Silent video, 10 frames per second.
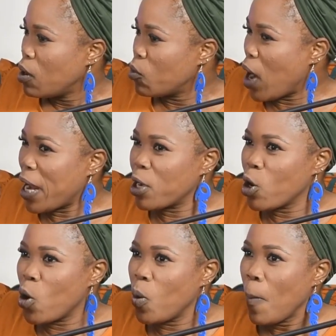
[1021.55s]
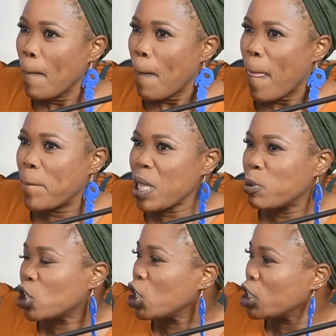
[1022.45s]
right now,
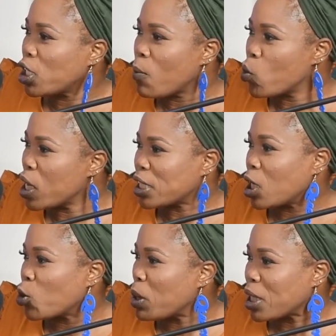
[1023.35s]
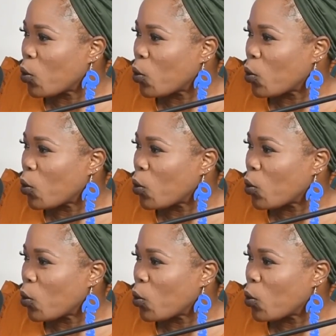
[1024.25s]
people change them ways and I do better